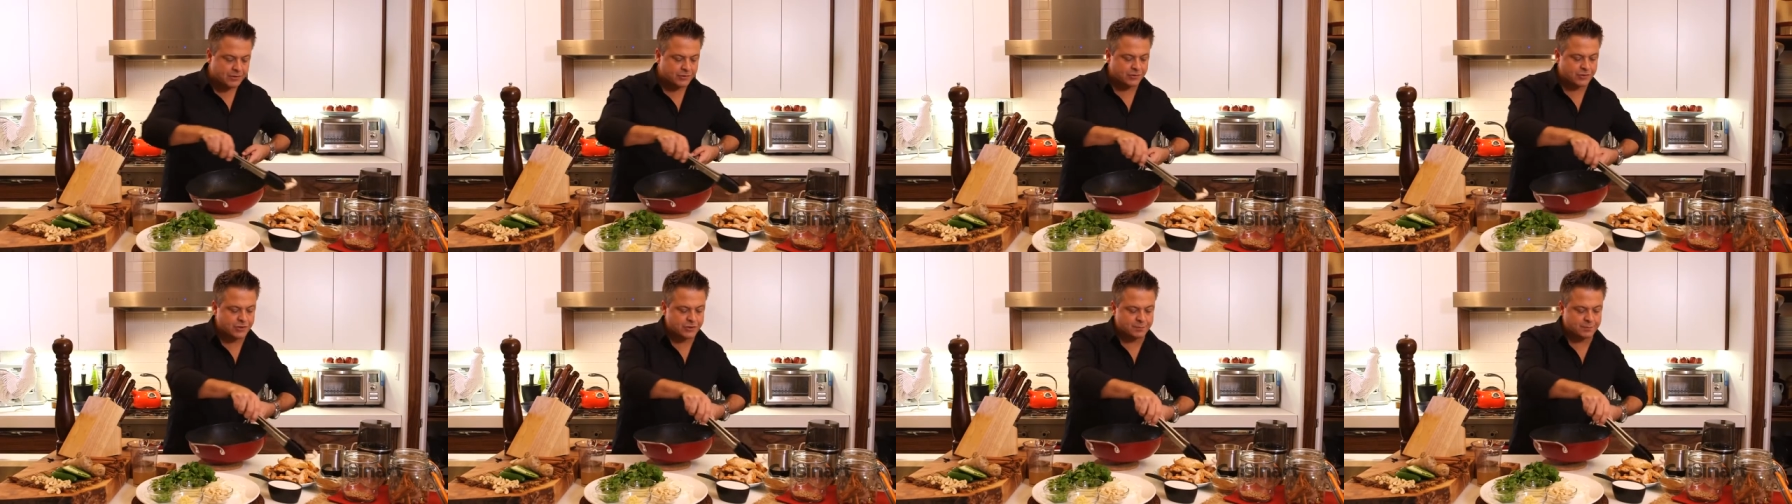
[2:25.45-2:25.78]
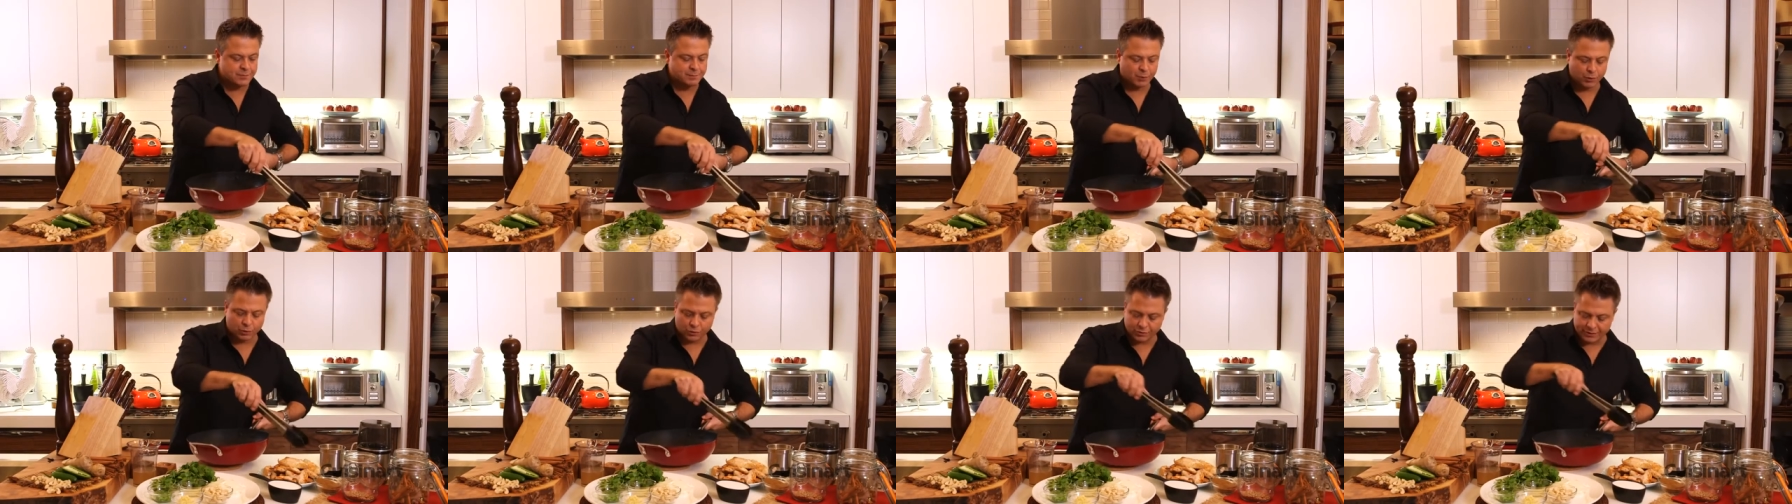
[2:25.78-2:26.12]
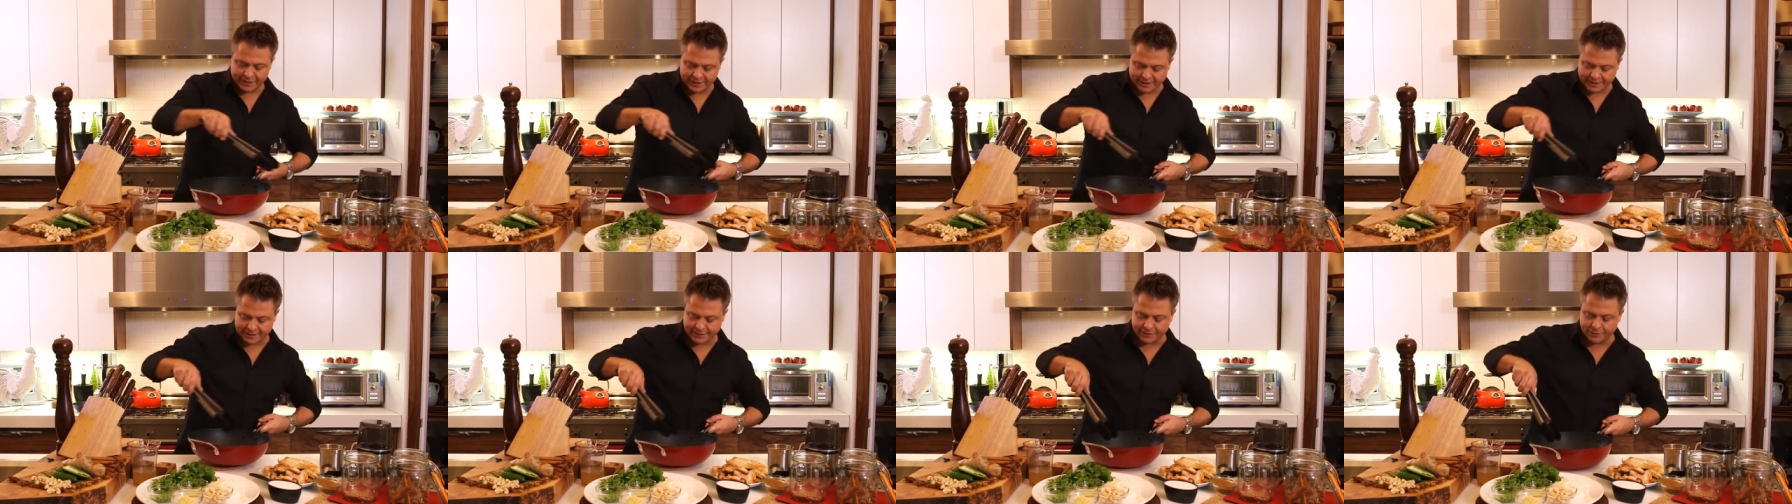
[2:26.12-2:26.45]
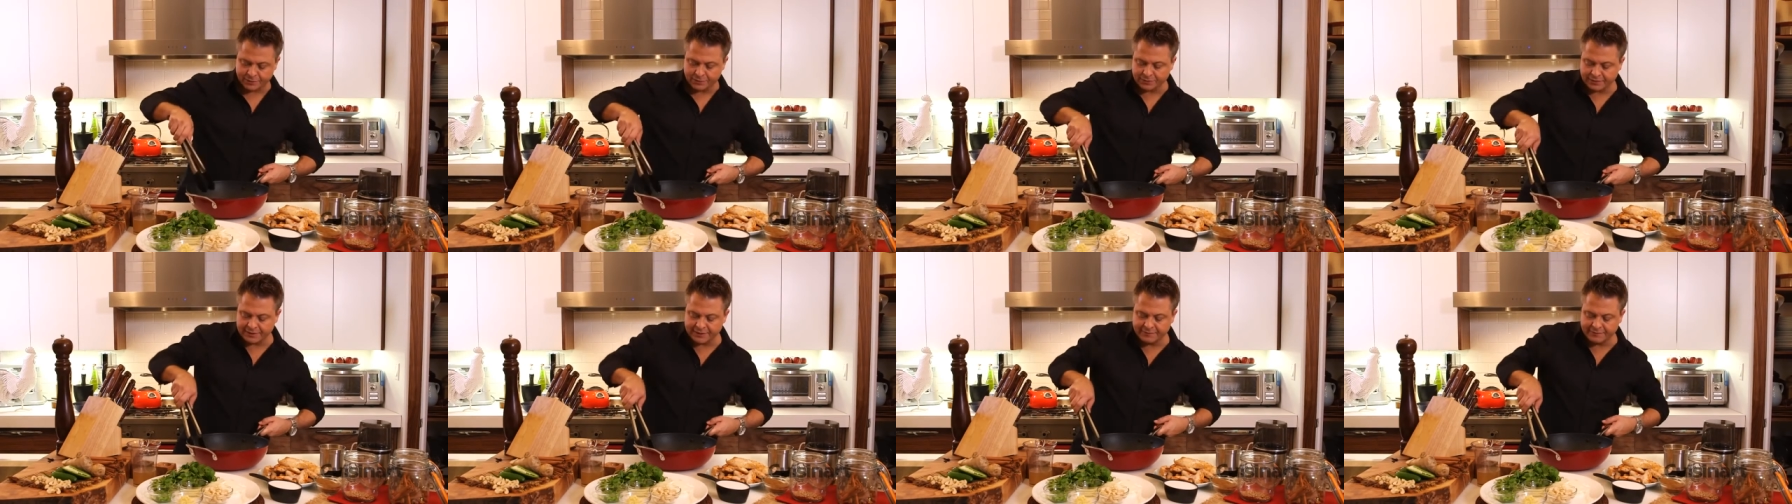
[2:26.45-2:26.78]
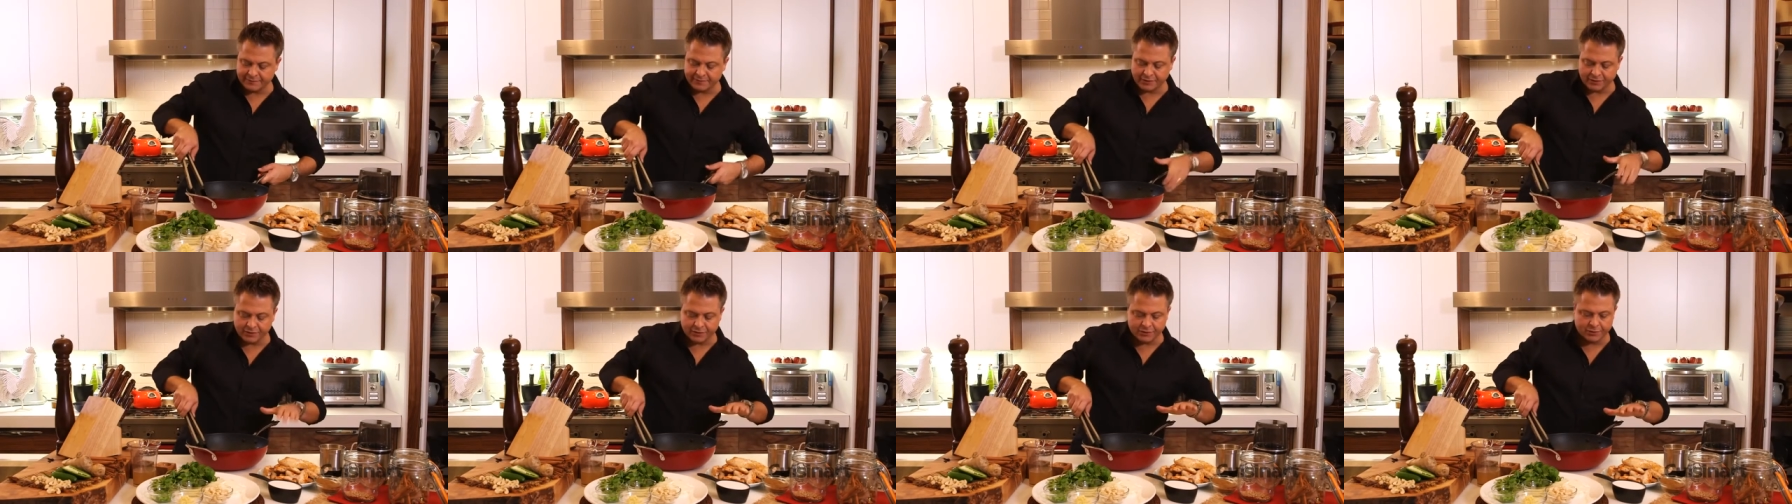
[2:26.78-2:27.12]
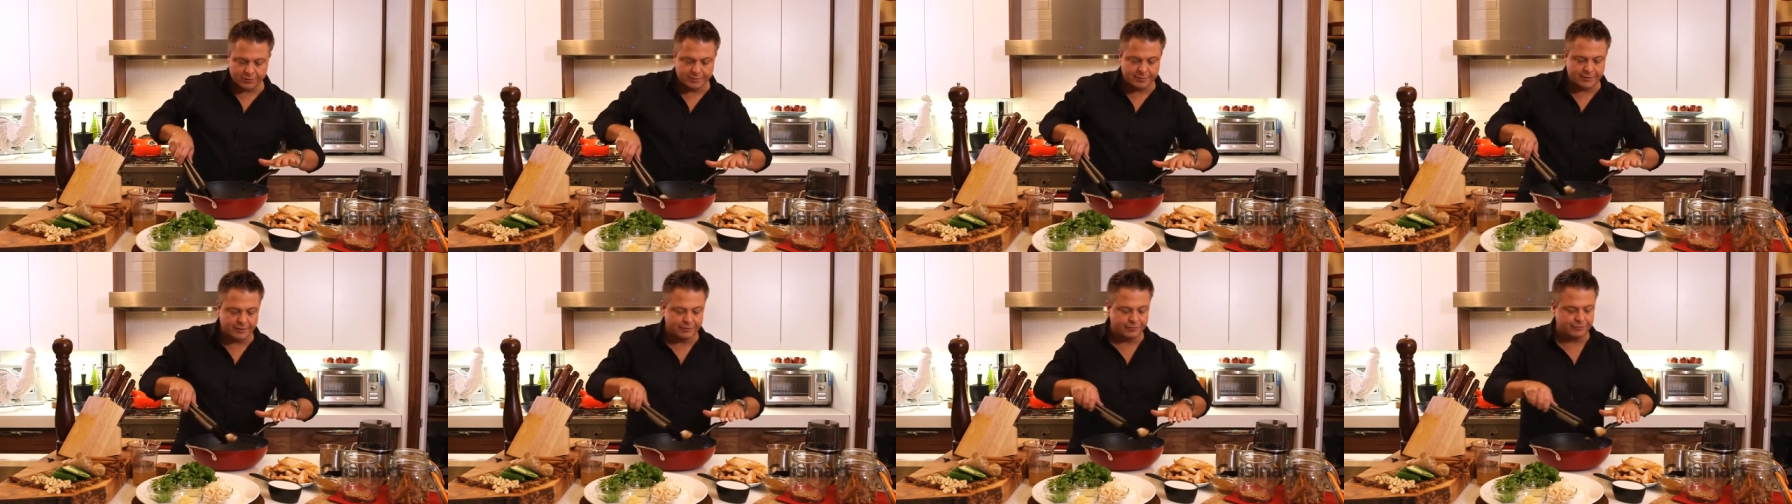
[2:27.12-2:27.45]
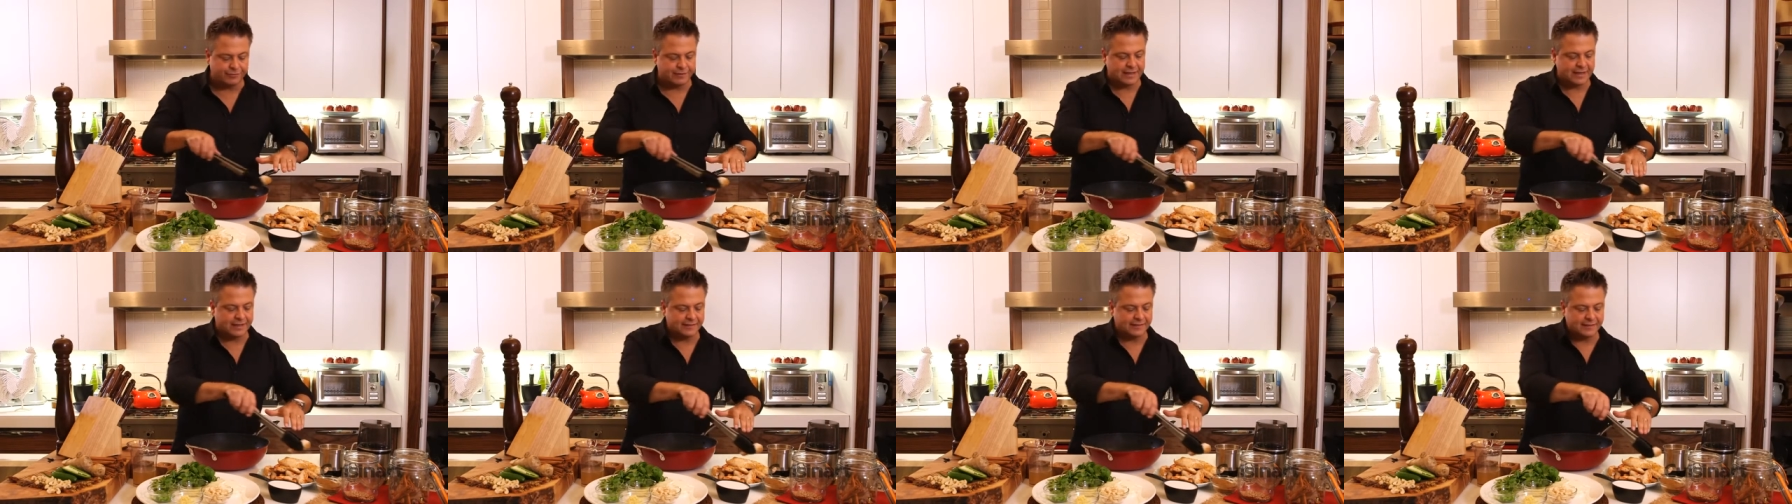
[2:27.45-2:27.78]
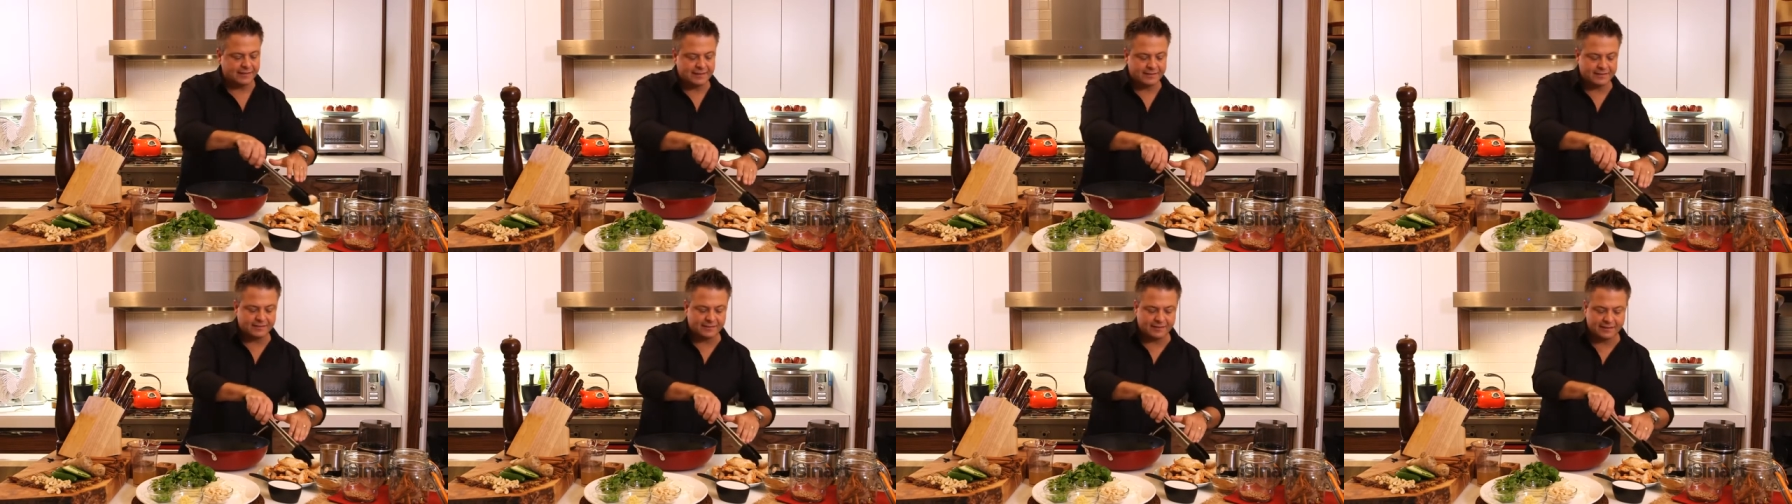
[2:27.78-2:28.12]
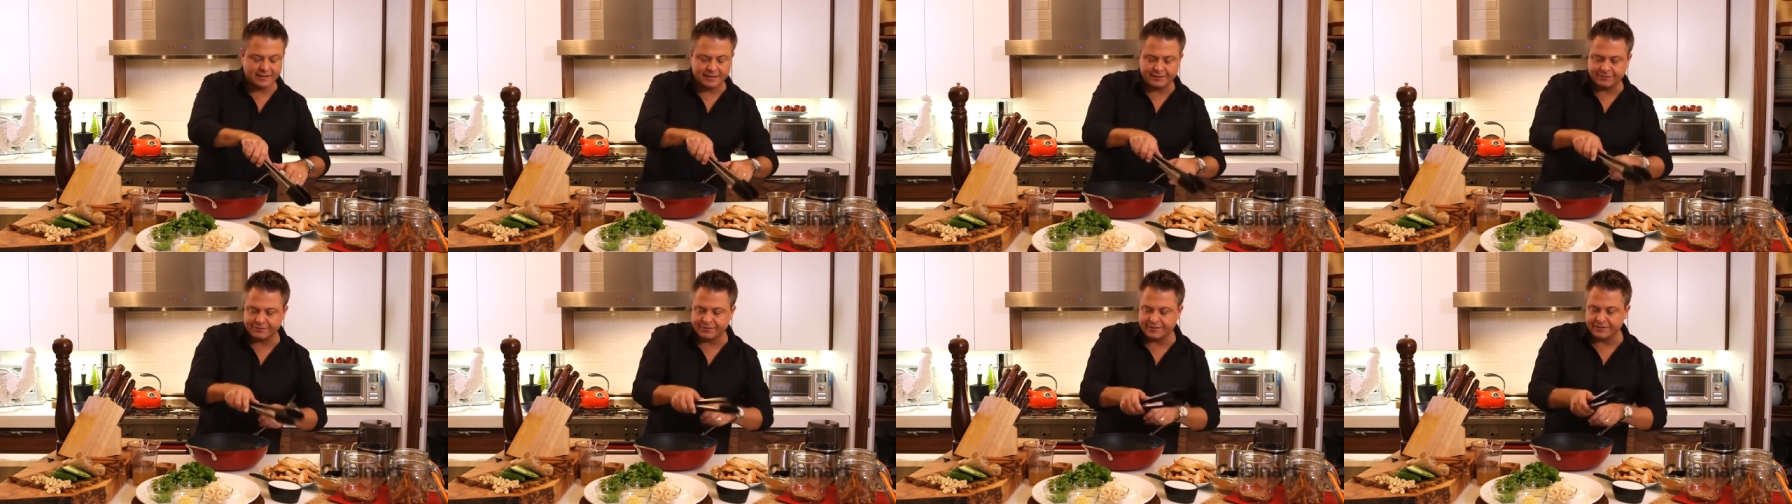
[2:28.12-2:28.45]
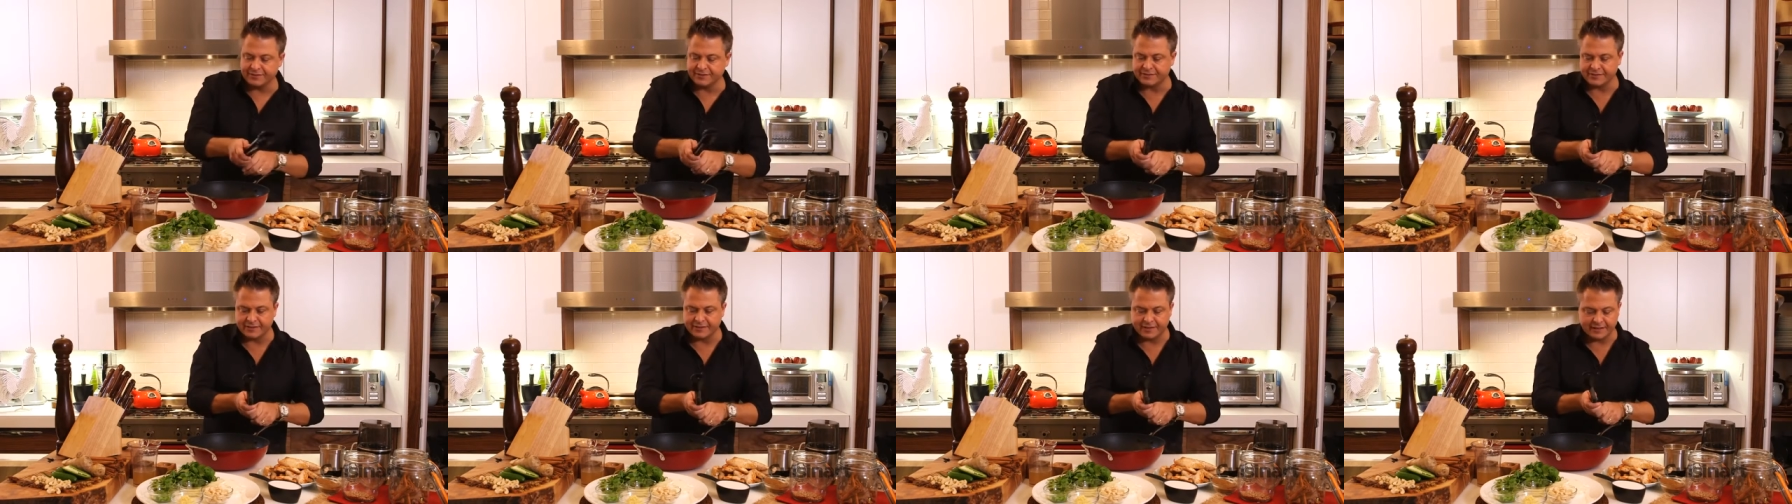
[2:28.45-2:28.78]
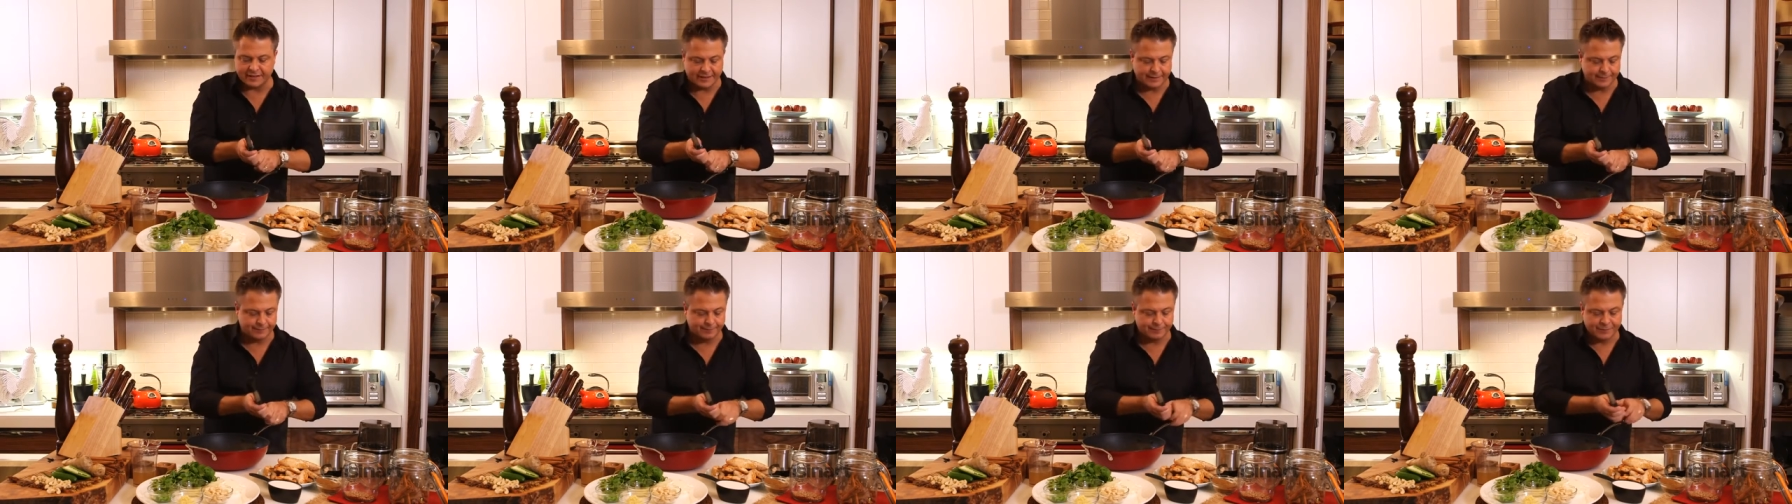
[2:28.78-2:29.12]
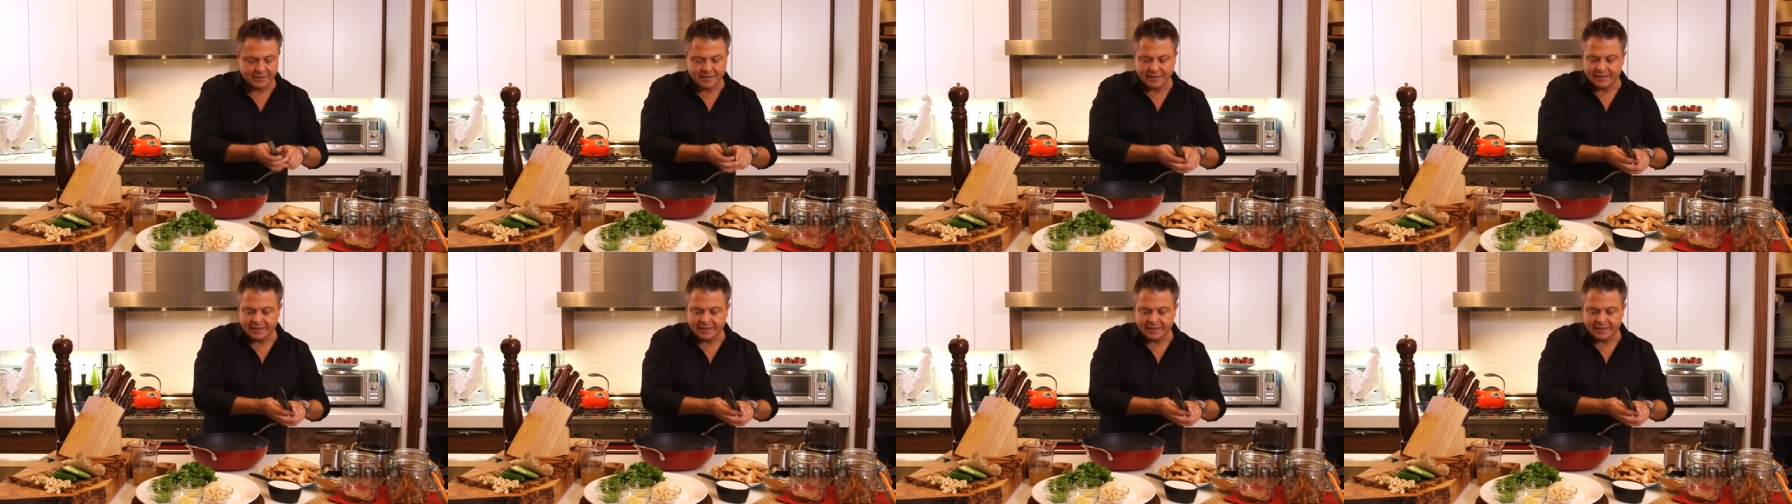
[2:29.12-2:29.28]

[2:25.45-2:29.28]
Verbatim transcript: So just pull that out, leave the little bit of fat that's left inside.